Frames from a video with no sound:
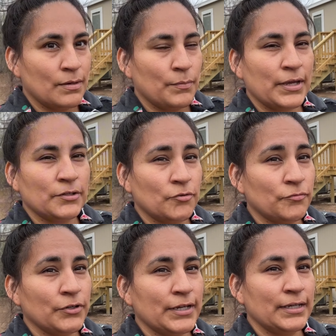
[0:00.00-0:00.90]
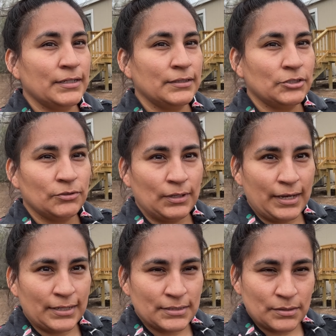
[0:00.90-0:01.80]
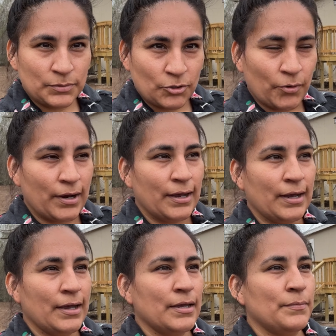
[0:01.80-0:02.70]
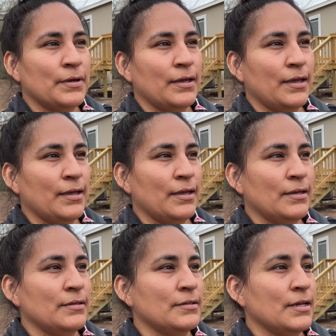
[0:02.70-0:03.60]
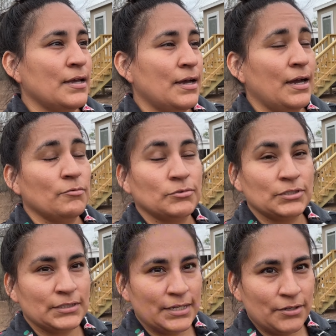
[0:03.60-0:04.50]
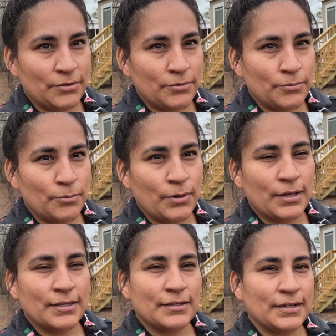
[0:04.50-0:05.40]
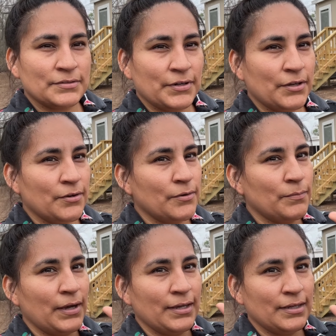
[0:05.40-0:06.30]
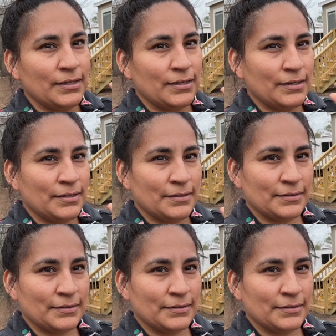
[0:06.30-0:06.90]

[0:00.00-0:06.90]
But yeah, don't forget to like and subscribe, and I will see you in the next video. Bye.